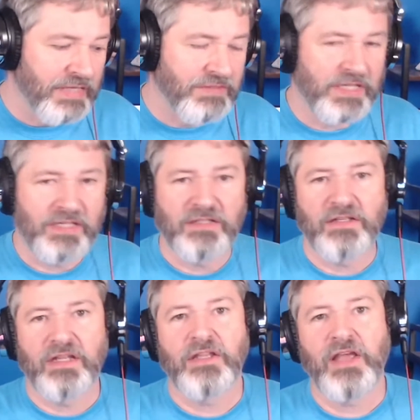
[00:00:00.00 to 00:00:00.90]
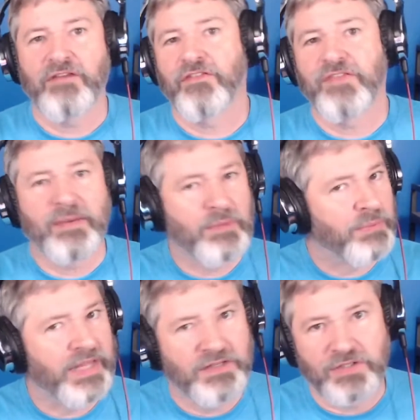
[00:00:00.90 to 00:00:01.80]
then and you have a family
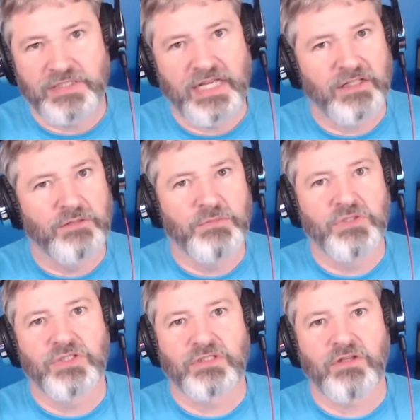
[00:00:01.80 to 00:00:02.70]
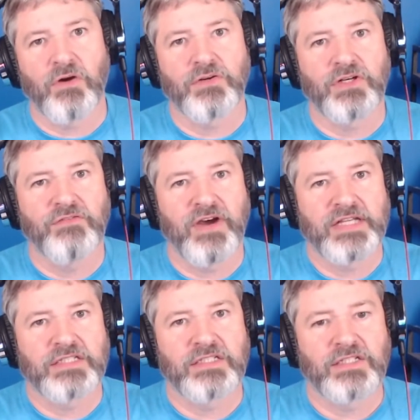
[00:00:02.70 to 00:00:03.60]
plan, you can download music to all your
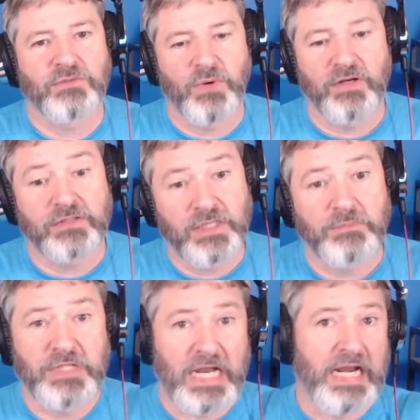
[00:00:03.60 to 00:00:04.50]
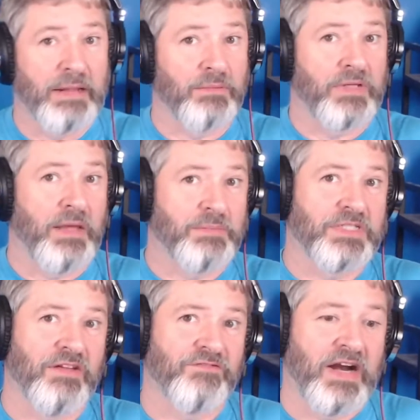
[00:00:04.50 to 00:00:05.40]
devices as well, except not an
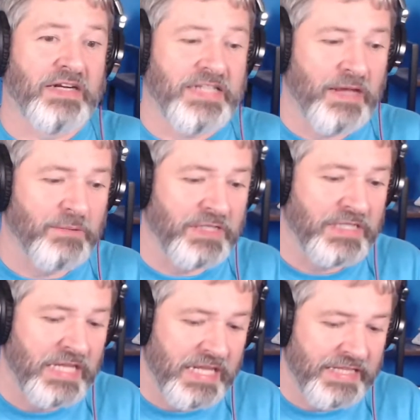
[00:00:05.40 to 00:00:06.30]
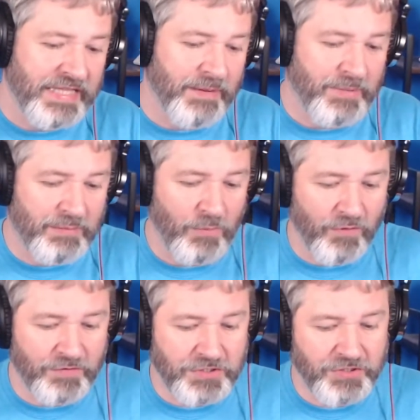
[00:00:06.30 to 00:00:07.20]
Amazon Fire tablet. That'd be more
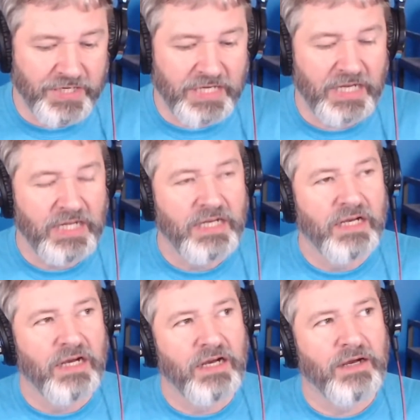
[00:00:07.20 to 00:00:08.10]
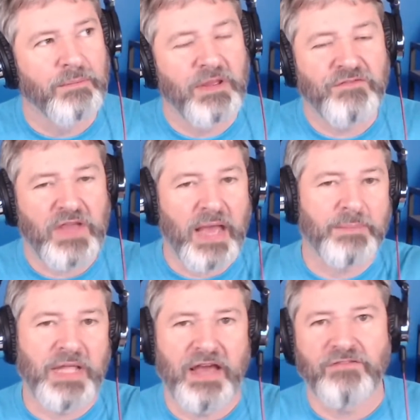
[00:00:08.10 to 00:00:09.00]
of a trick. If you
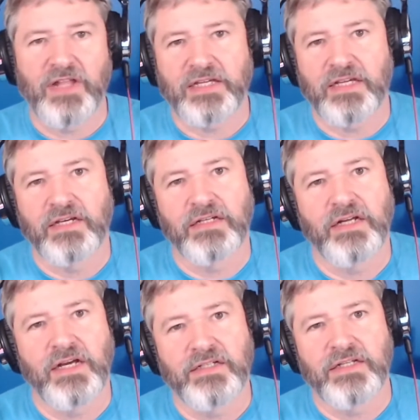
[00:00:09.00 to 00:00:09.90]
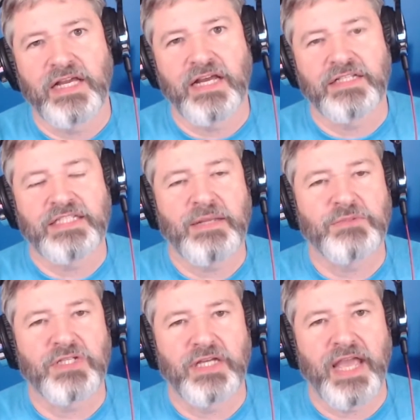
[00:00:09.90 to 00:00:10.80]
happen to have like a
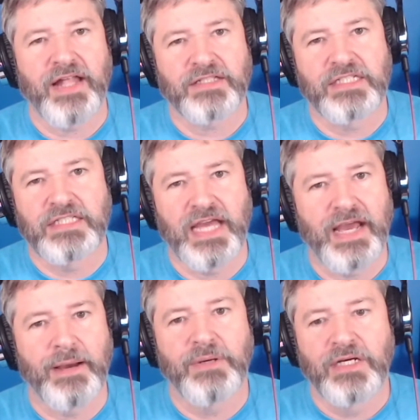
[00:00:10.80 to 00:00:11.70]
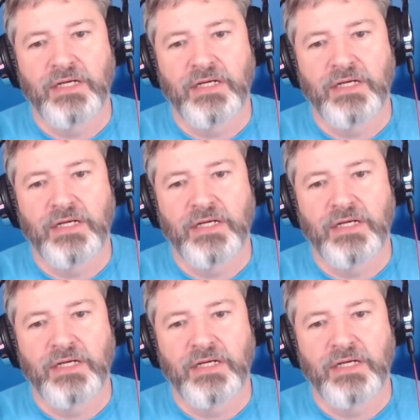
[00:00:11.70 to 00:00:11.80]
Samsung Galaxy Tab,